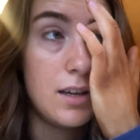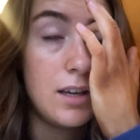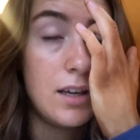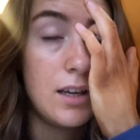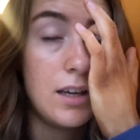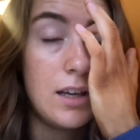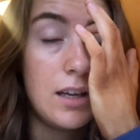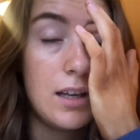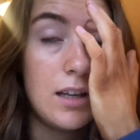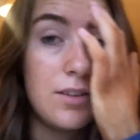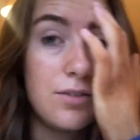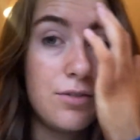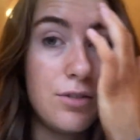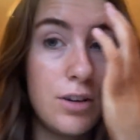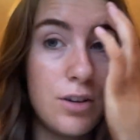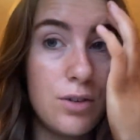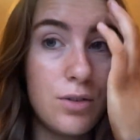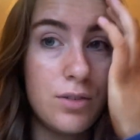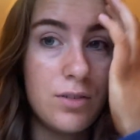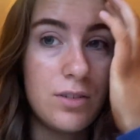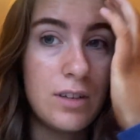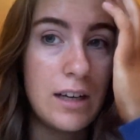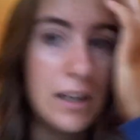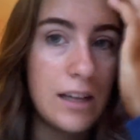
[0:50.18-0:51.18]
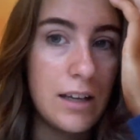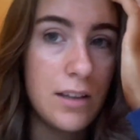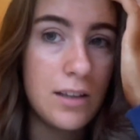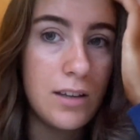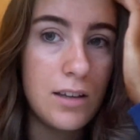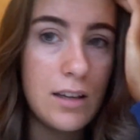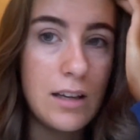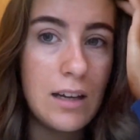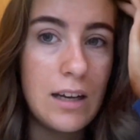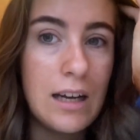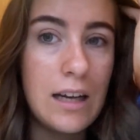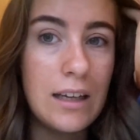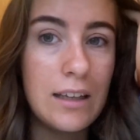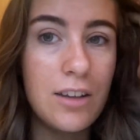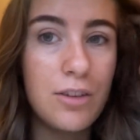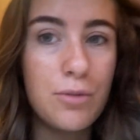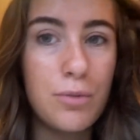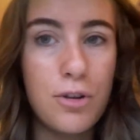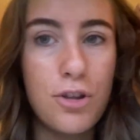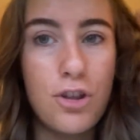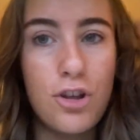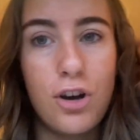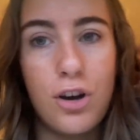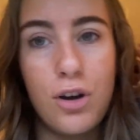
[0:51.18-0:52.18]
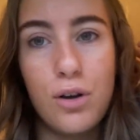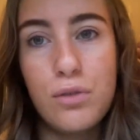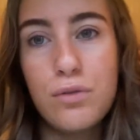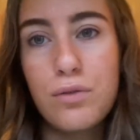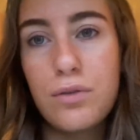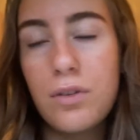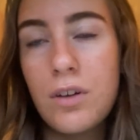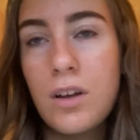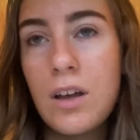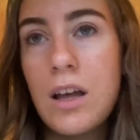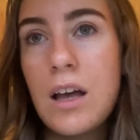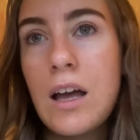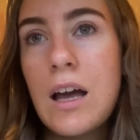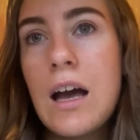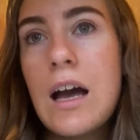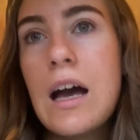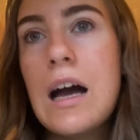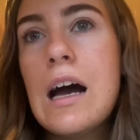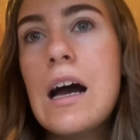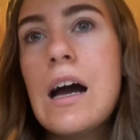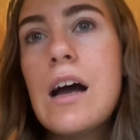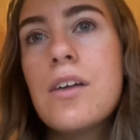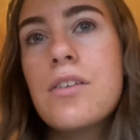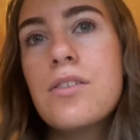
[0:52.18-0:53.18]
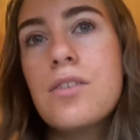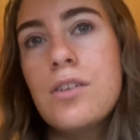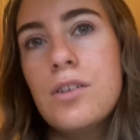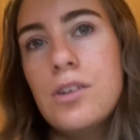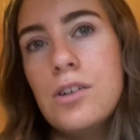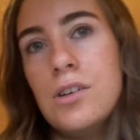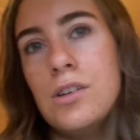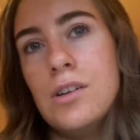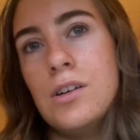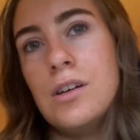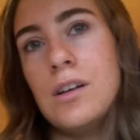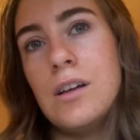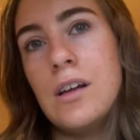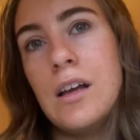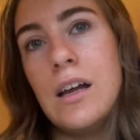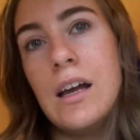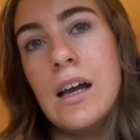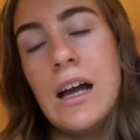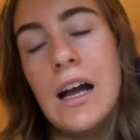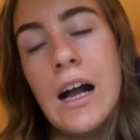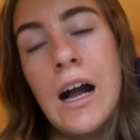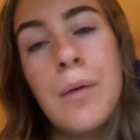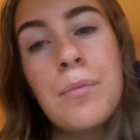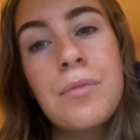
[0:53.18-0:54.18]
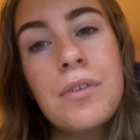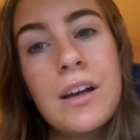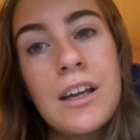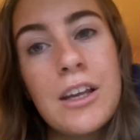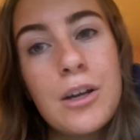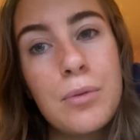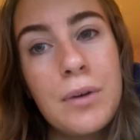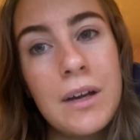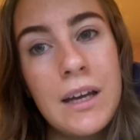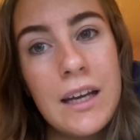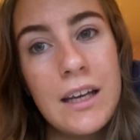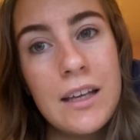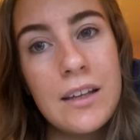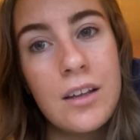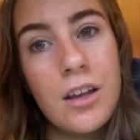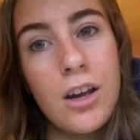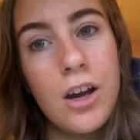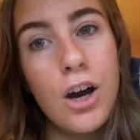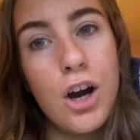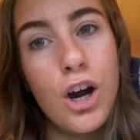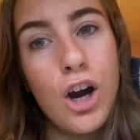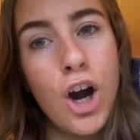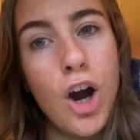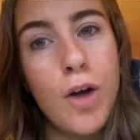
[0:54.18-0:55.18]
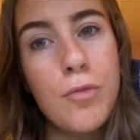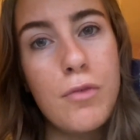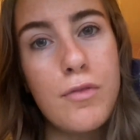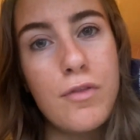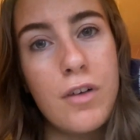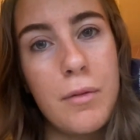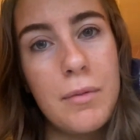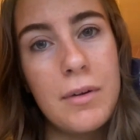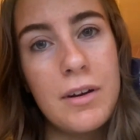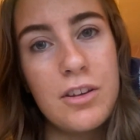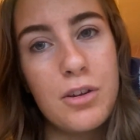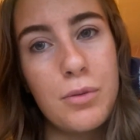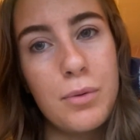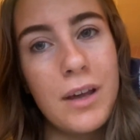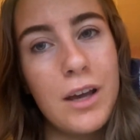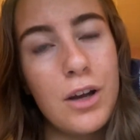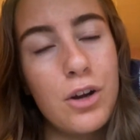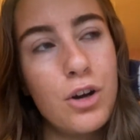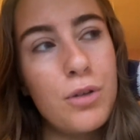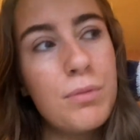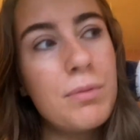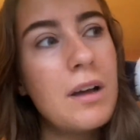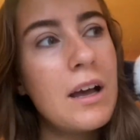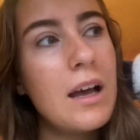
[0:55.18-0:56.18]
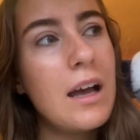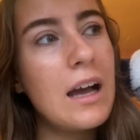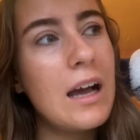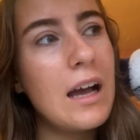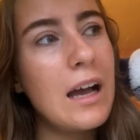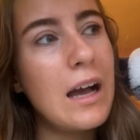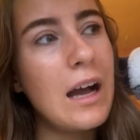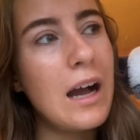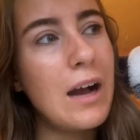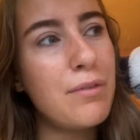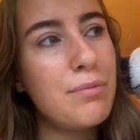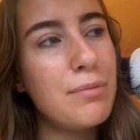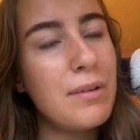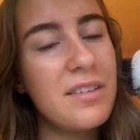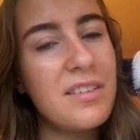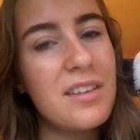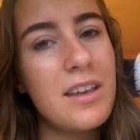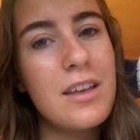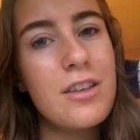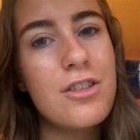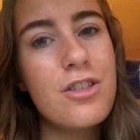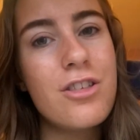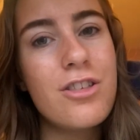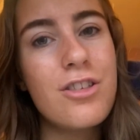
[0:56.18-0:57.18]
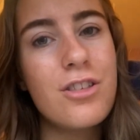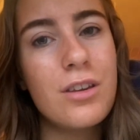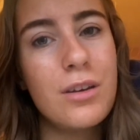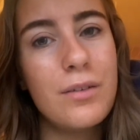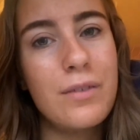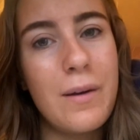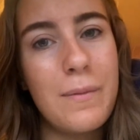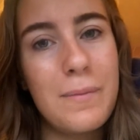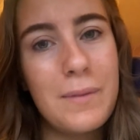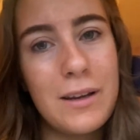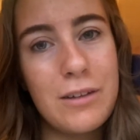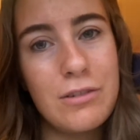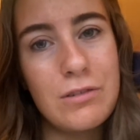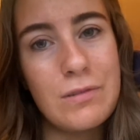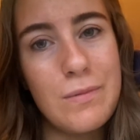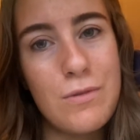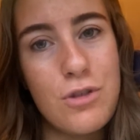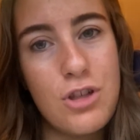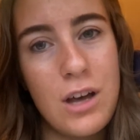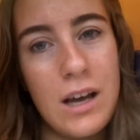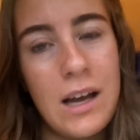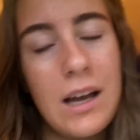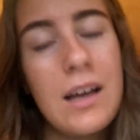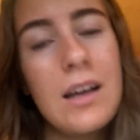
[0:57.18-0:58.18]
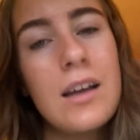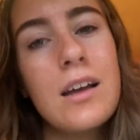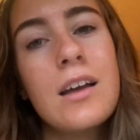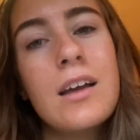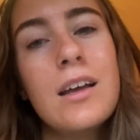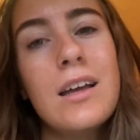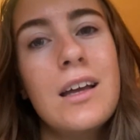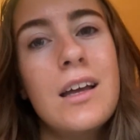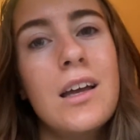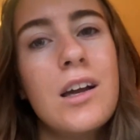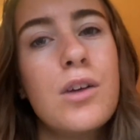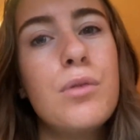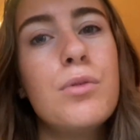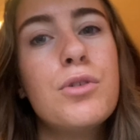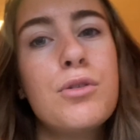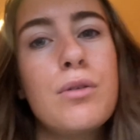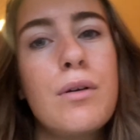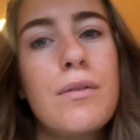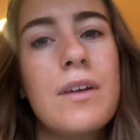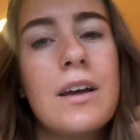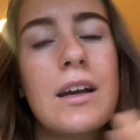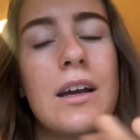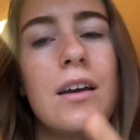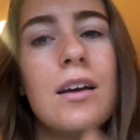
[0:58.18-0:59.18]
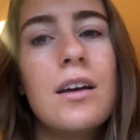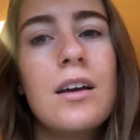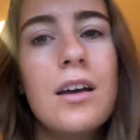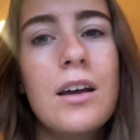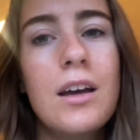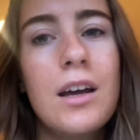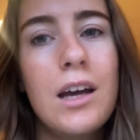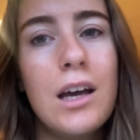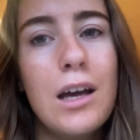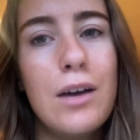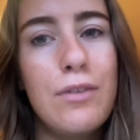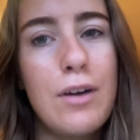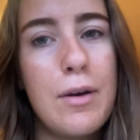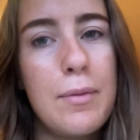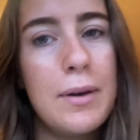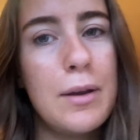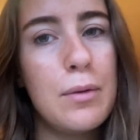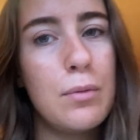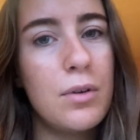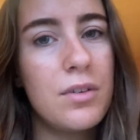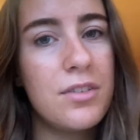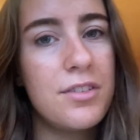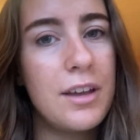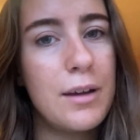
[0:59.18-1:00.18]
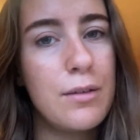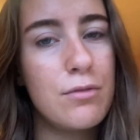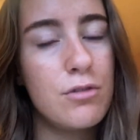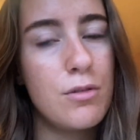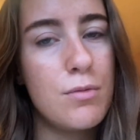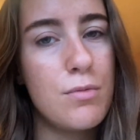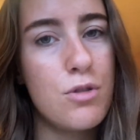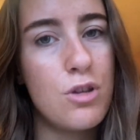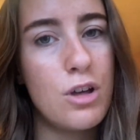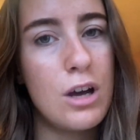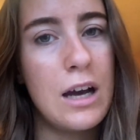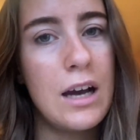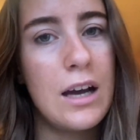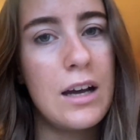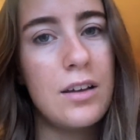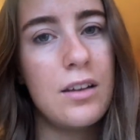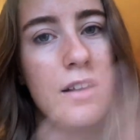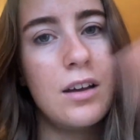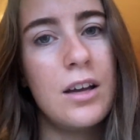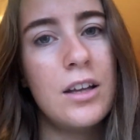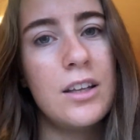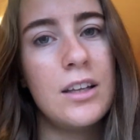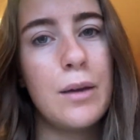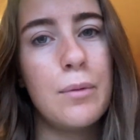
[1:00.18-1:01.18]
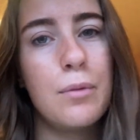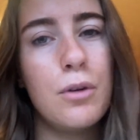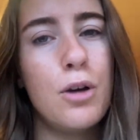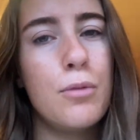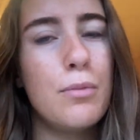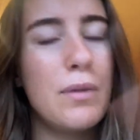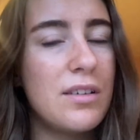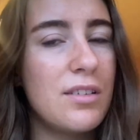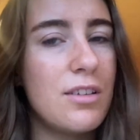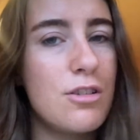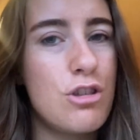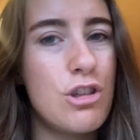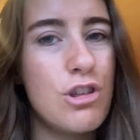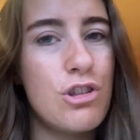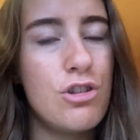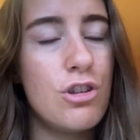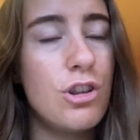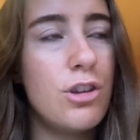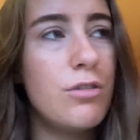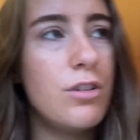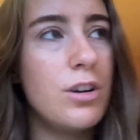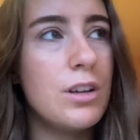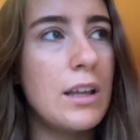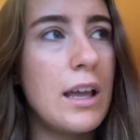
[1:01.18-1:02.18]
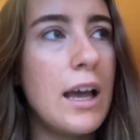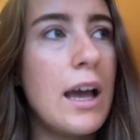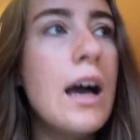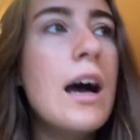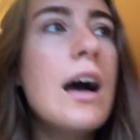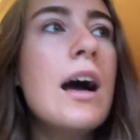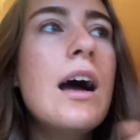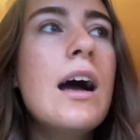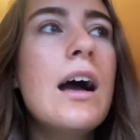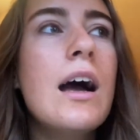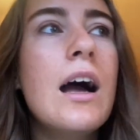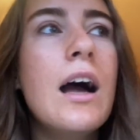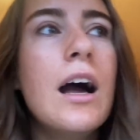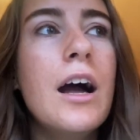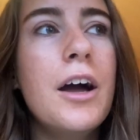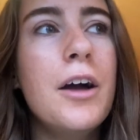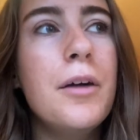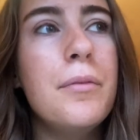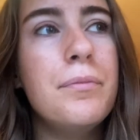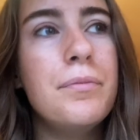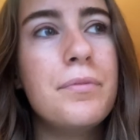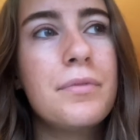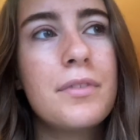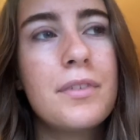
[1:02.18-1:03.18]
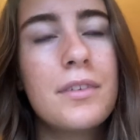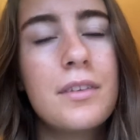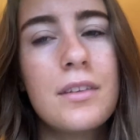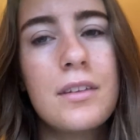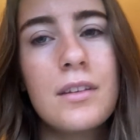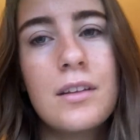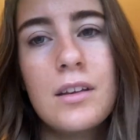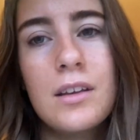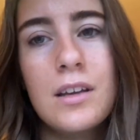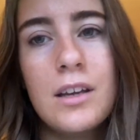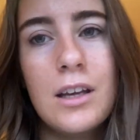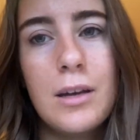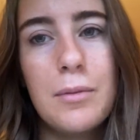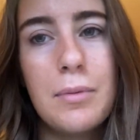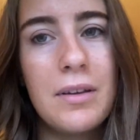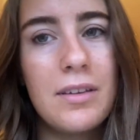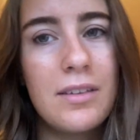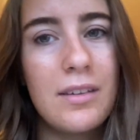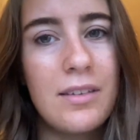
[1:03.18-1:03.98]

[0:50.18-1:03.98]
It's really good tan. I need to wash it off. So I'm just kind of waiting on my family to wake up. I've messaged the family group chat. We do have like a family WhatsApp group chat, and like we all message each other on there. Basically